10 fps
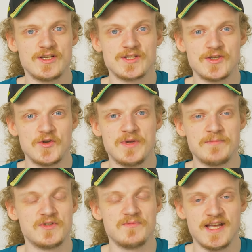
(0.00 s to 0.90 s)
assume
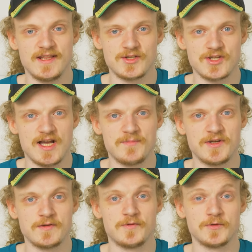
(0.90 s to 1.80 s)
him to be at the sharp
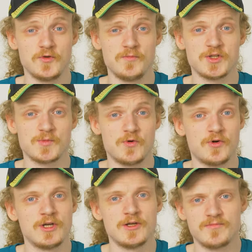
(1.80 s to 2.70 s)
end for too much more,